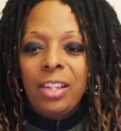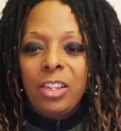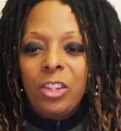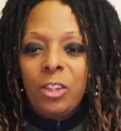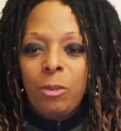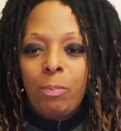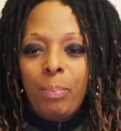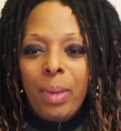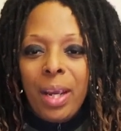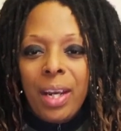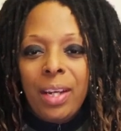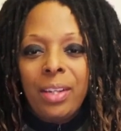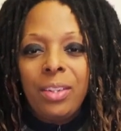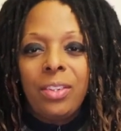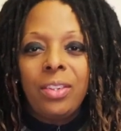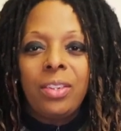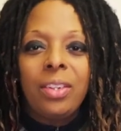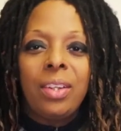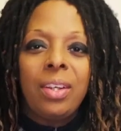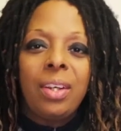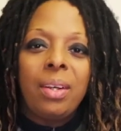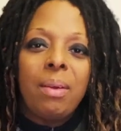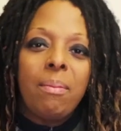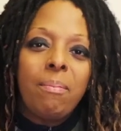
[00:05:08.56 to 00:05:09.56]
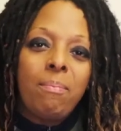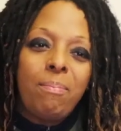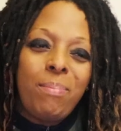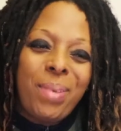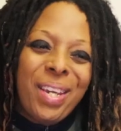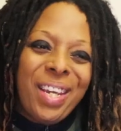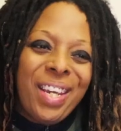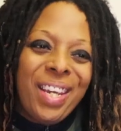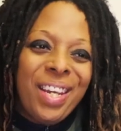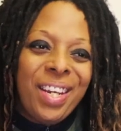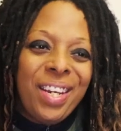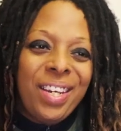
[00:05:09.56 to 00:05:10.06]
space
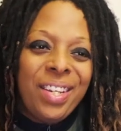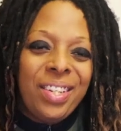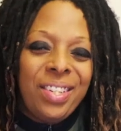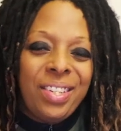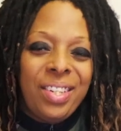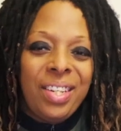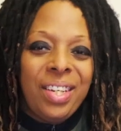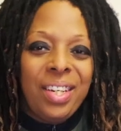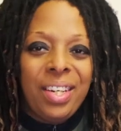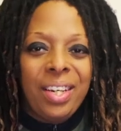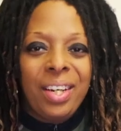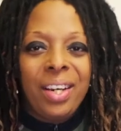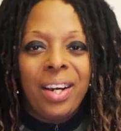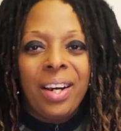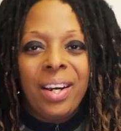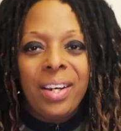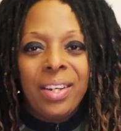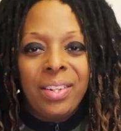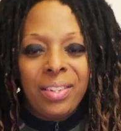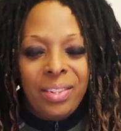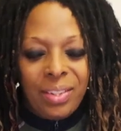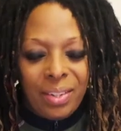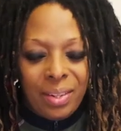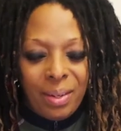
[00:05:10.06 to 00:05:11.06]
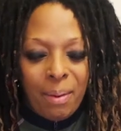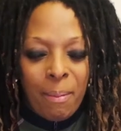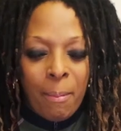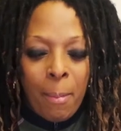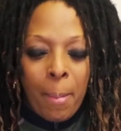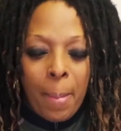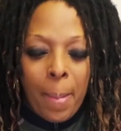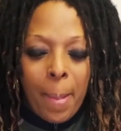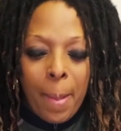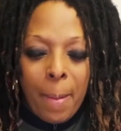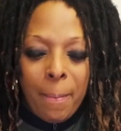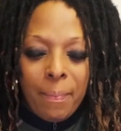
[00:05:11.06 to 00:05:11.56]
PD, guys.
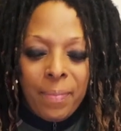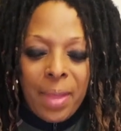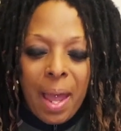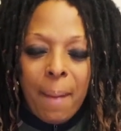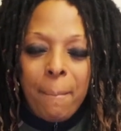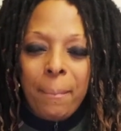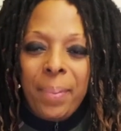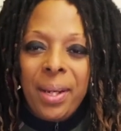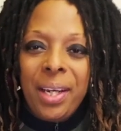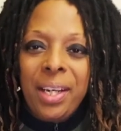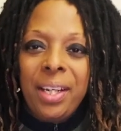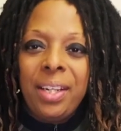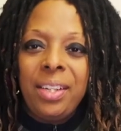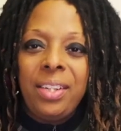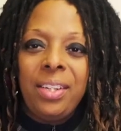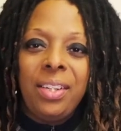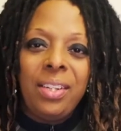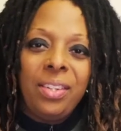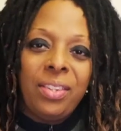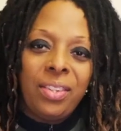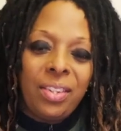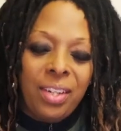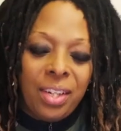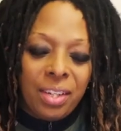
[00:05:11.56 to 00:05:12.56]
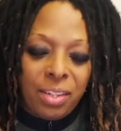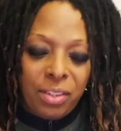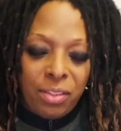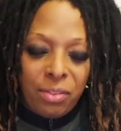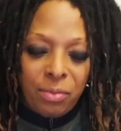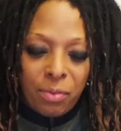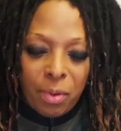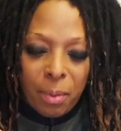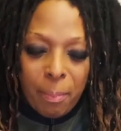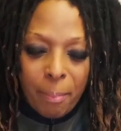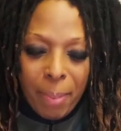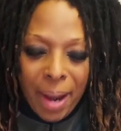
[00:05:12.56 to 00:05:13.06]
And that PD stands
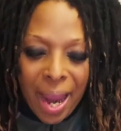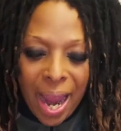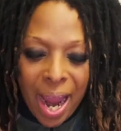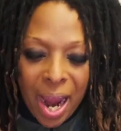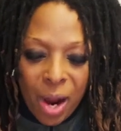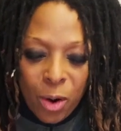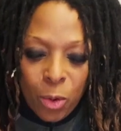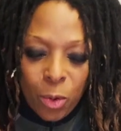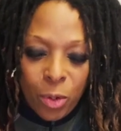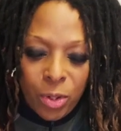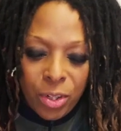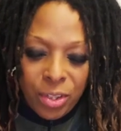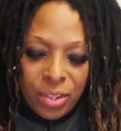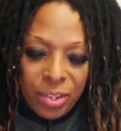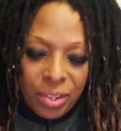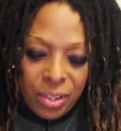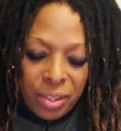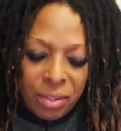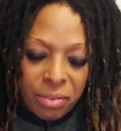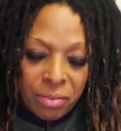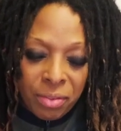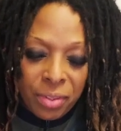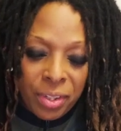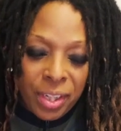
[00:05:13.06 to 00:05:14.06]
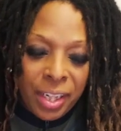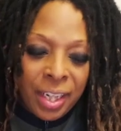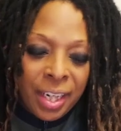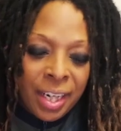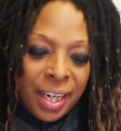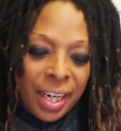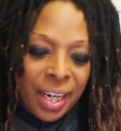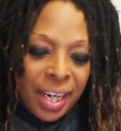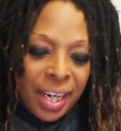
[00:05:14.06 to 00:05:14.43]
for power delivery.